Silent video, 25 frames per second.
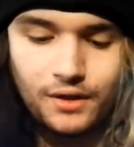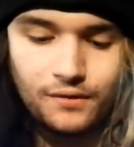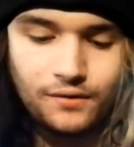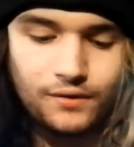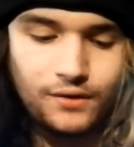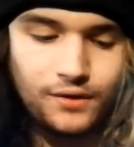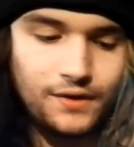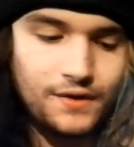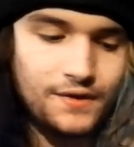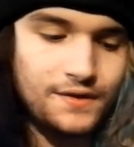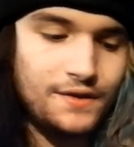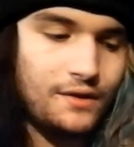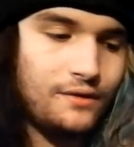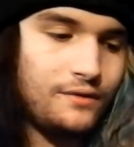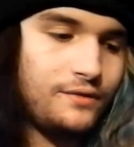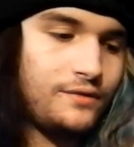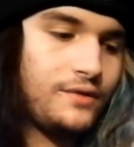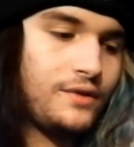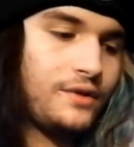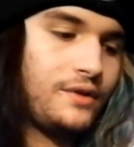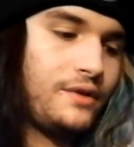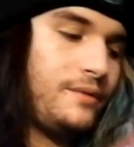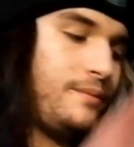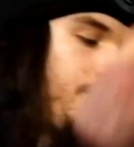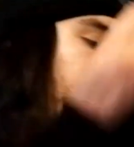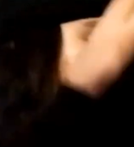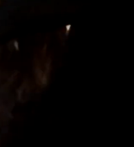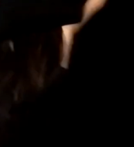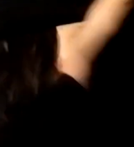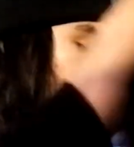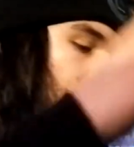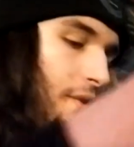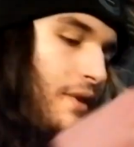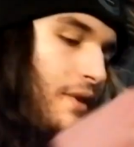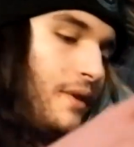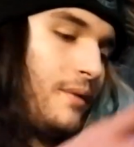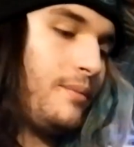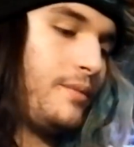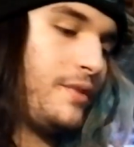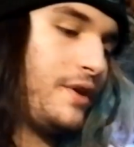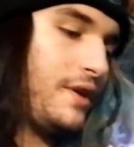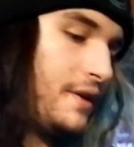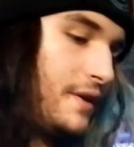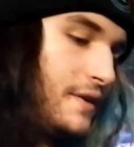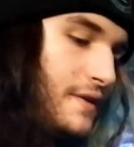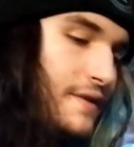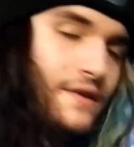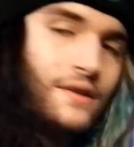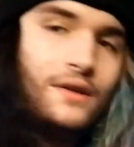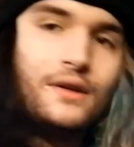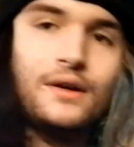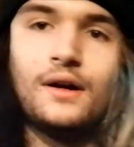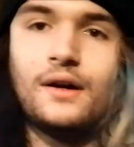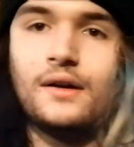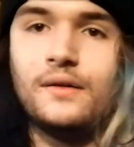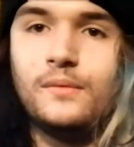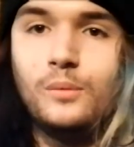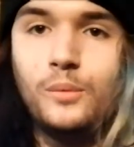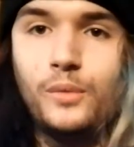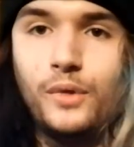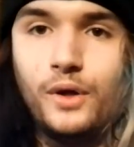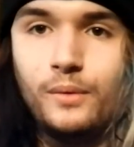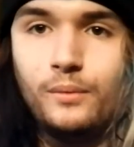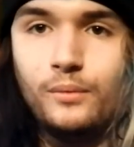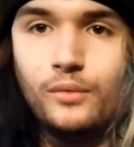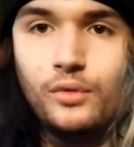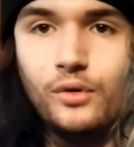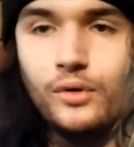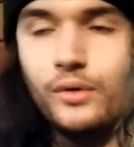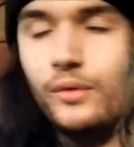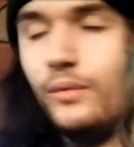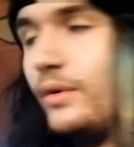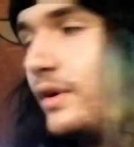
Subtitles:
to fill these out for him because I've been bored